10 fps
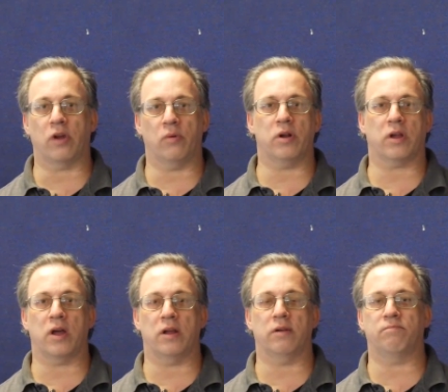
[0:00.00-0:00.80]
I want to
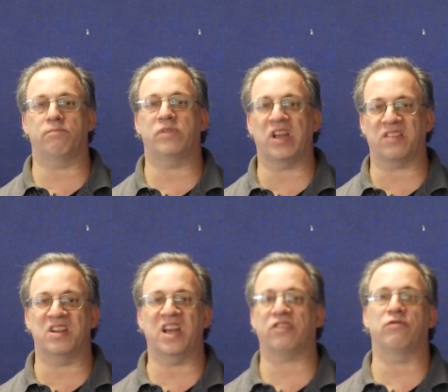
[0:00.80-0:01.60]
kind of take the
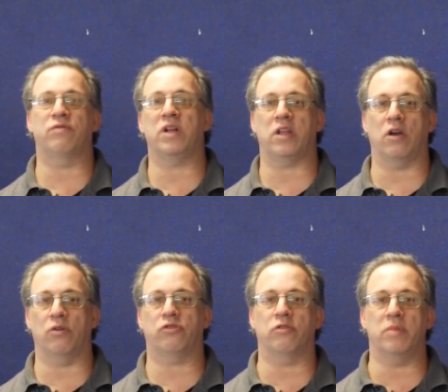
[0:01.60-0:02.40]
next video
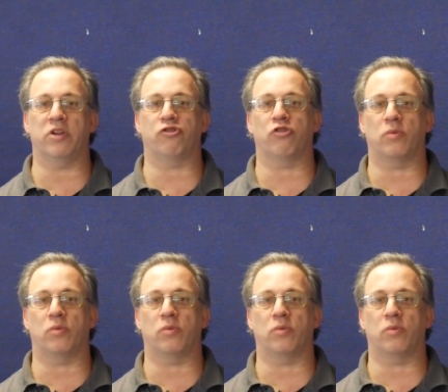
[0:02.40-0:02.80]
to make sure